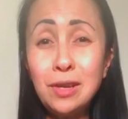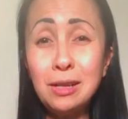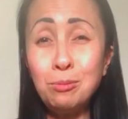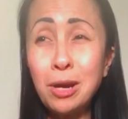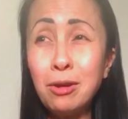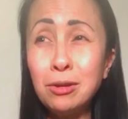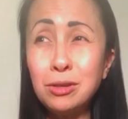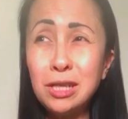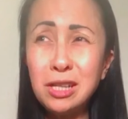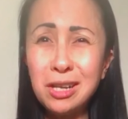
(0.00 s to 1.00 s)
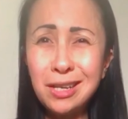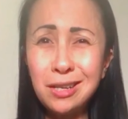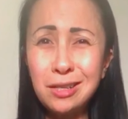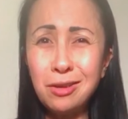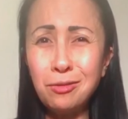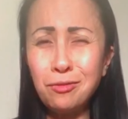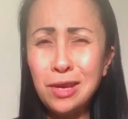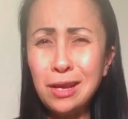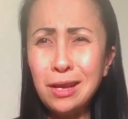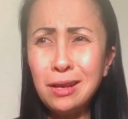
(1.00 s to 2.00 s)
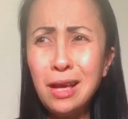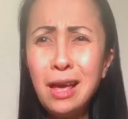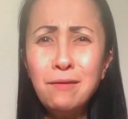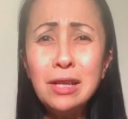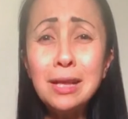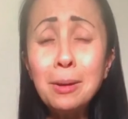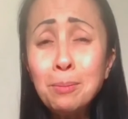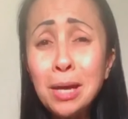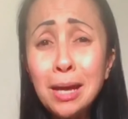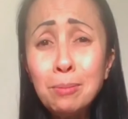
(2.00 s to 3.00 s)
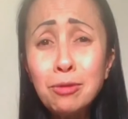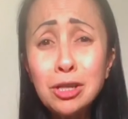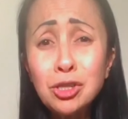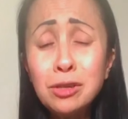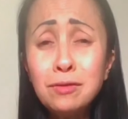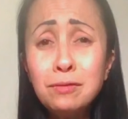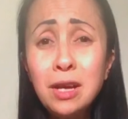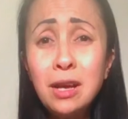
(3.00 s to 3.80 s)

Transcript: feeling paranoid, like, you know, feeling that peer pressure of